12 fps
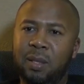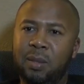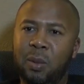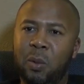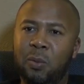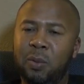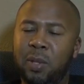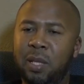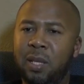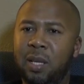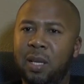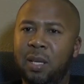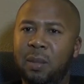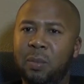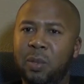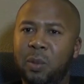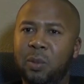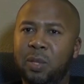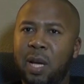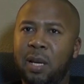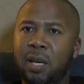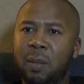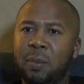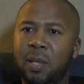So hopefully you'll
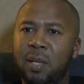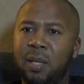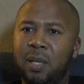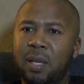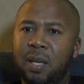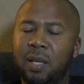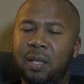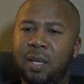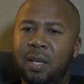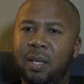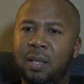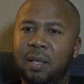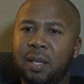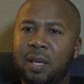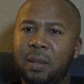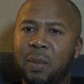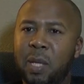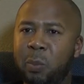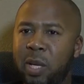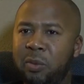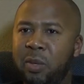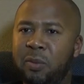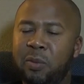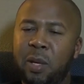sign up and
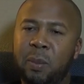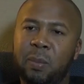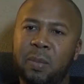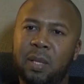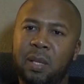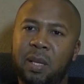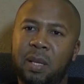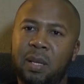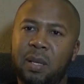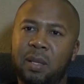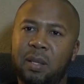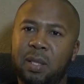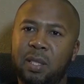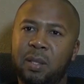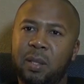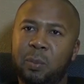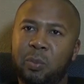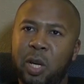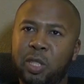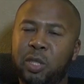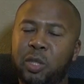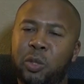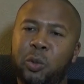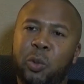benefit from this
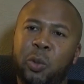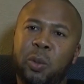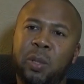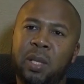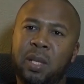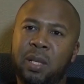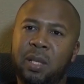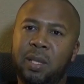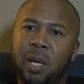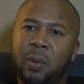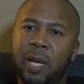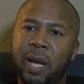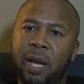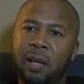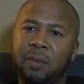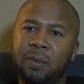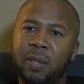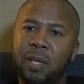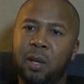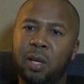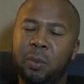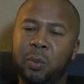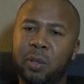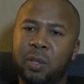precious jewel that we have in our
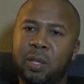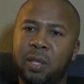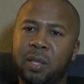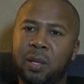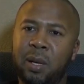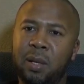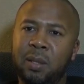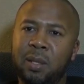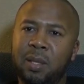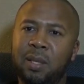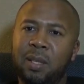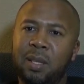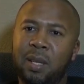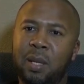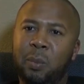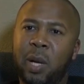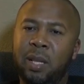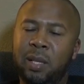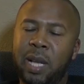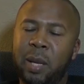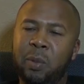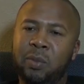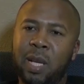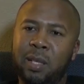community, called by the
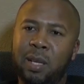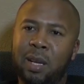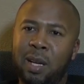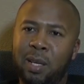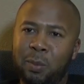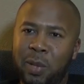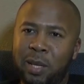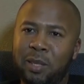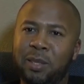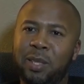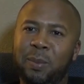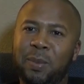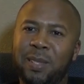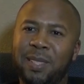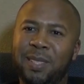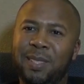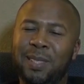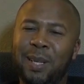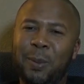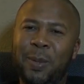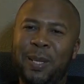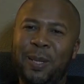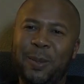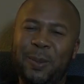name of Dr. Khalid Blankinship. Assalamu
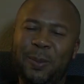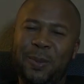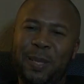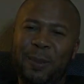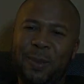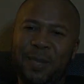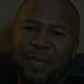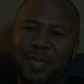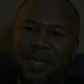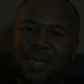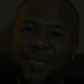alaikum wa rahmatullah.